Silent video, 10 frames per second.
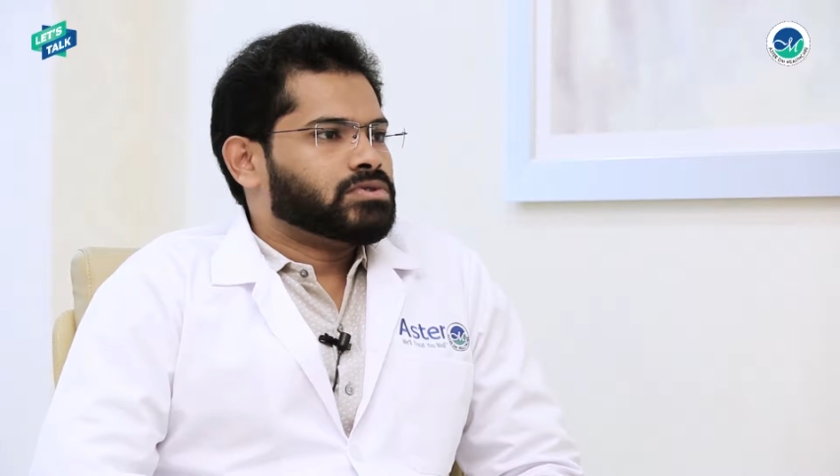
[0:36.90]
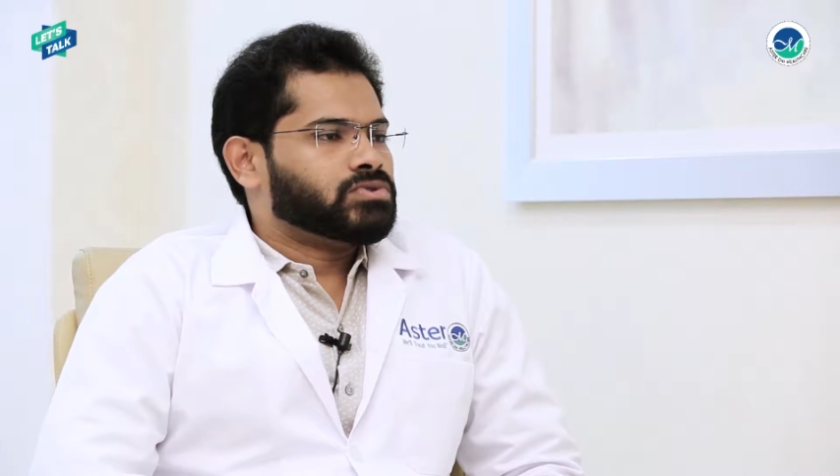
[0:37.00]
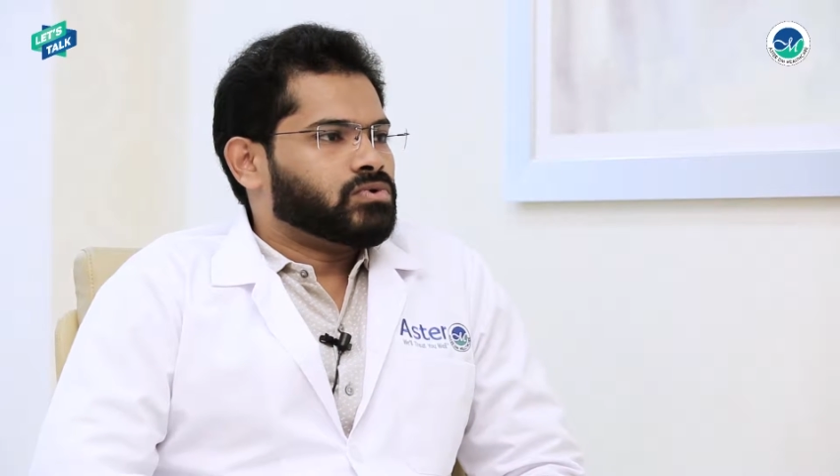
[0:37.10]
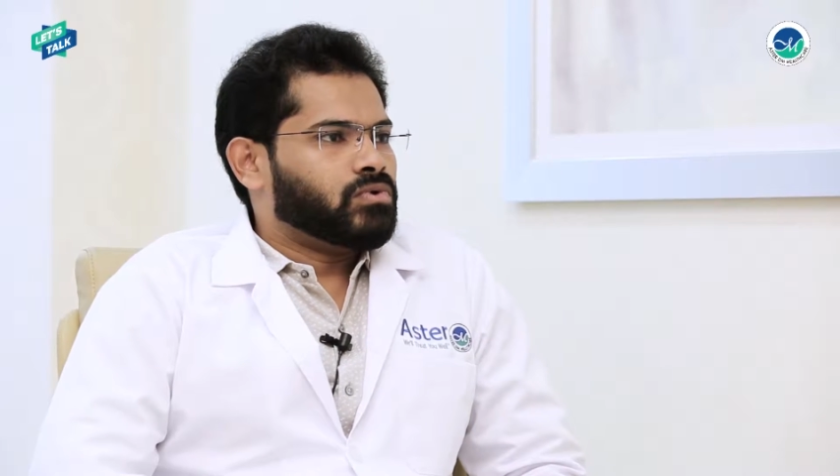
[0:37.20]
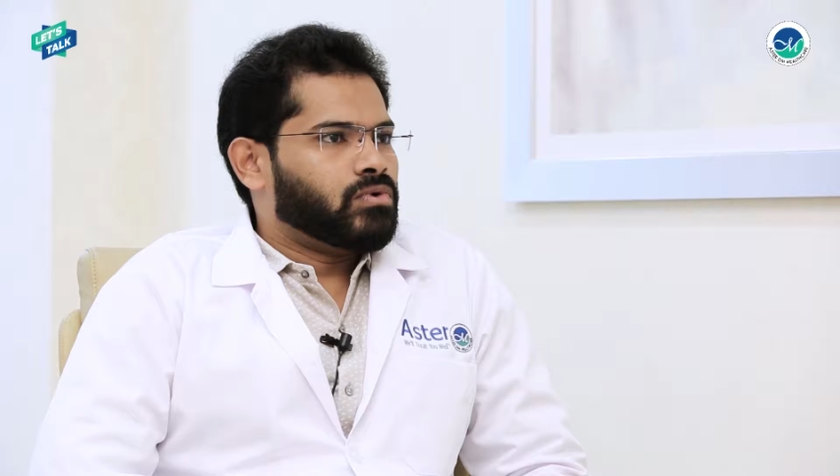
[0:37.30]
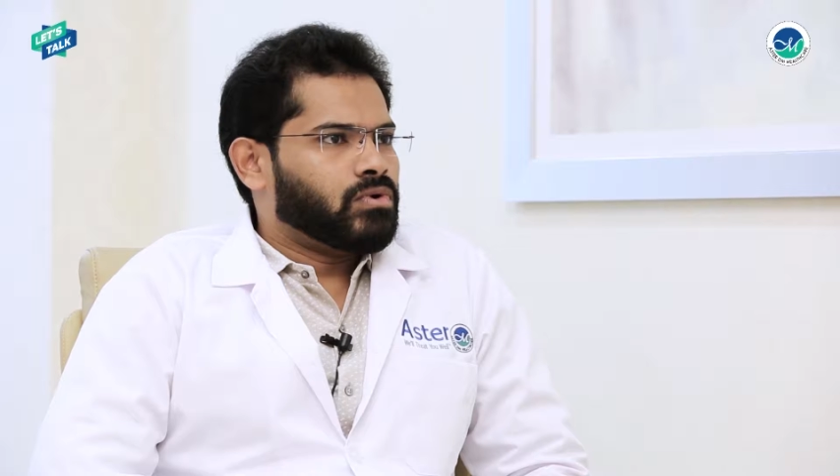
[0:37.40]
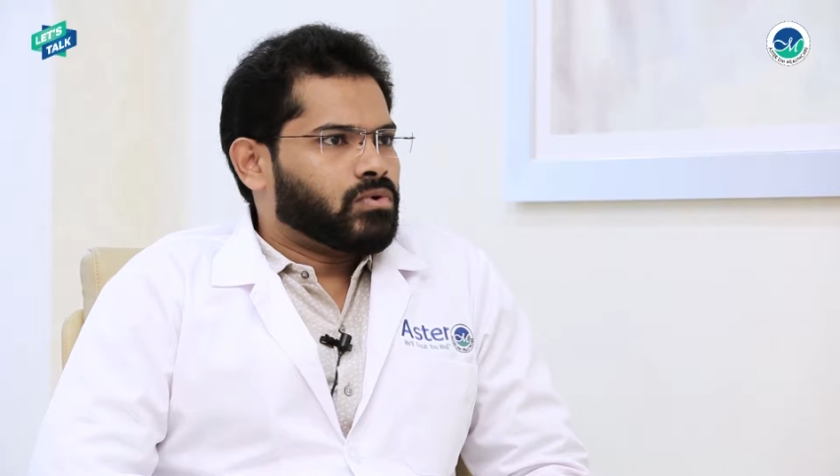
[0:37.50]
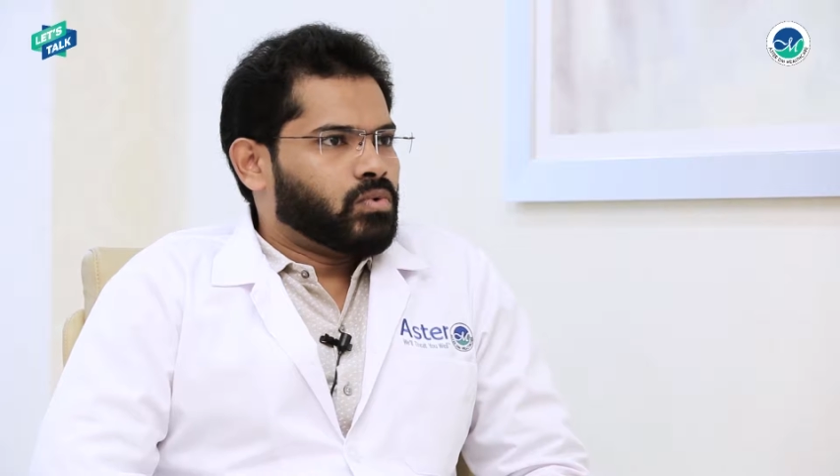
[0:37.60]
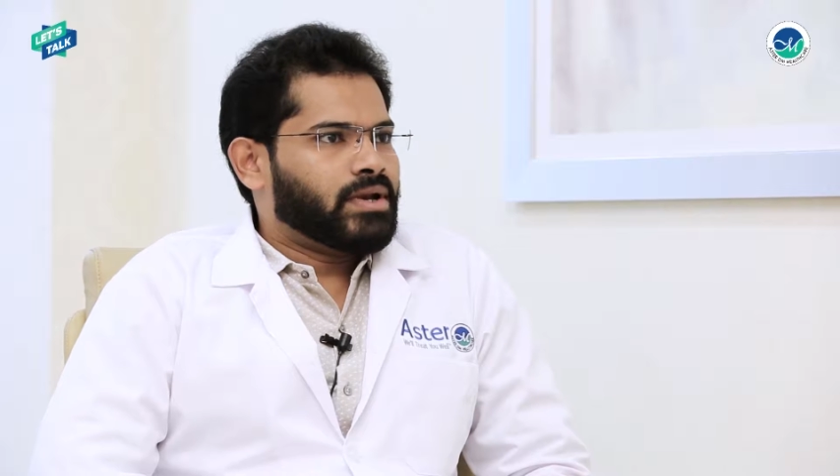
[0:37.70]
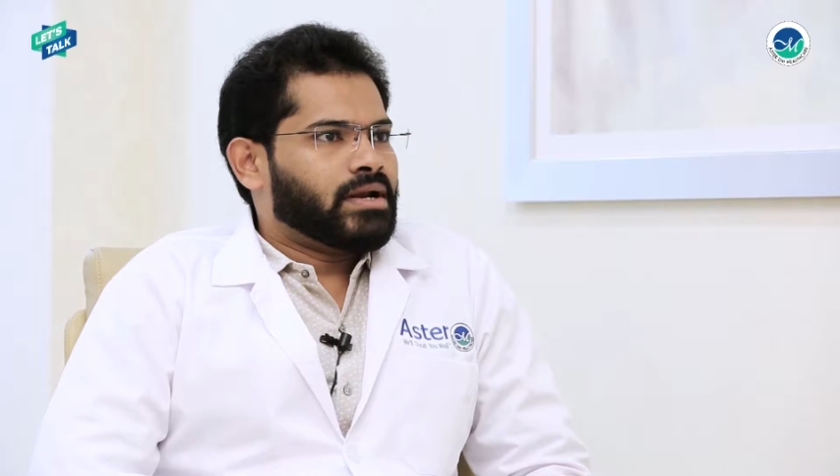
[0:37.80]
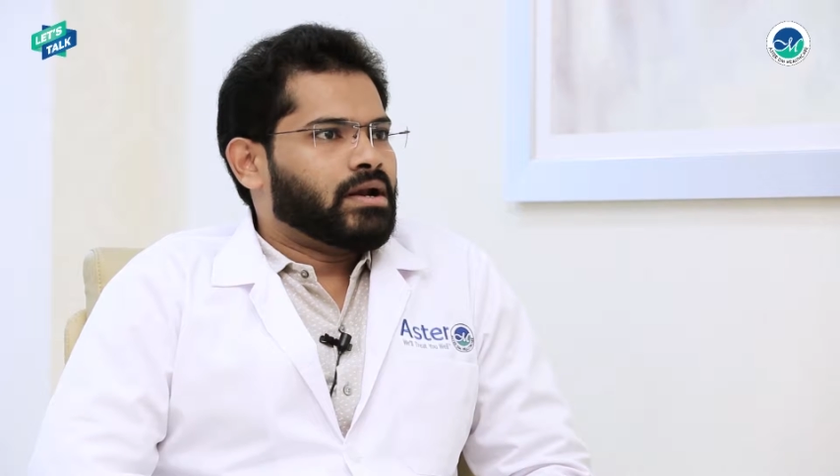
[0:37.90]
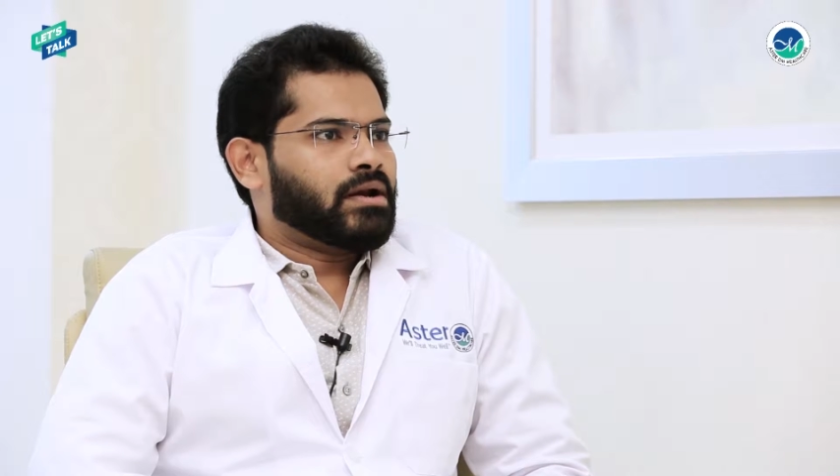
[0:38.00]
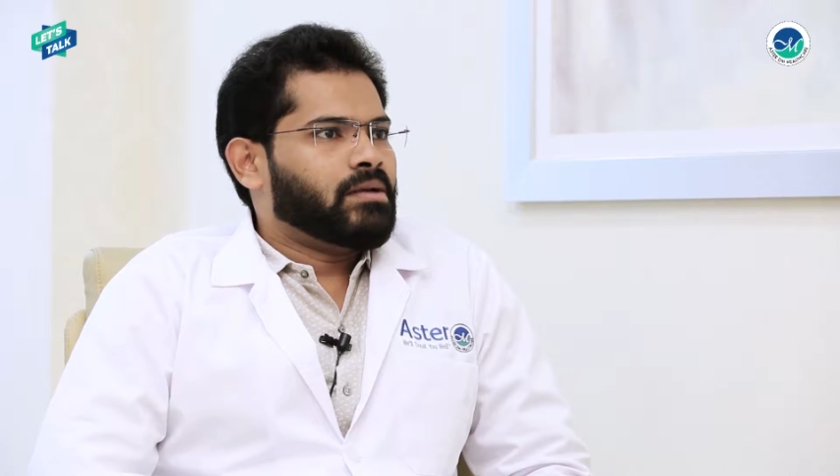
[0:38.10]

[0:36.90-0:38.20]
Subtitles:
So, root canal